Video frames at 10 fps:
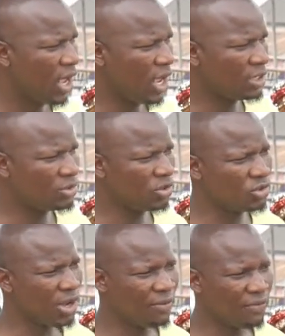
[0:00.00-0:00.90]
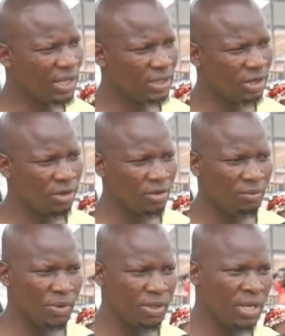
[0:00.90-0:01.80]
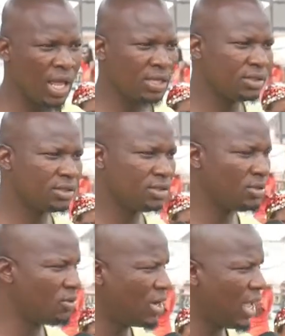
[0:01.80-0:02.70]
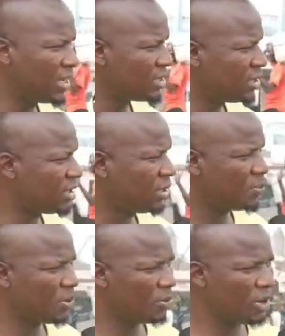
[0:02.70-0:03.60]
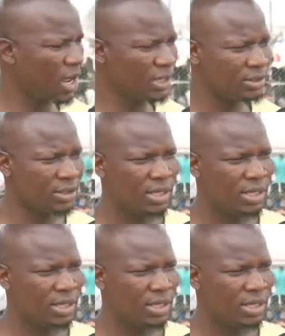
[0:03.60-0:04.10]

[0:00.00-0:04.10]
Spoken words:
and it's going to affect a lot of business, you know, like the people that